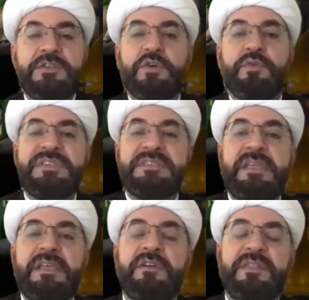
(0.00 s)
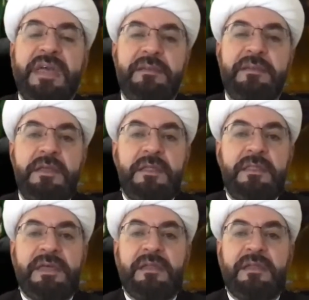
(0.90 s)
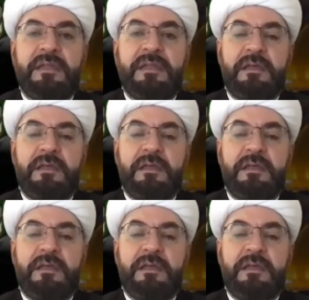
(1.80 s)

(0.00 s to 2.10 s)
So we see here then that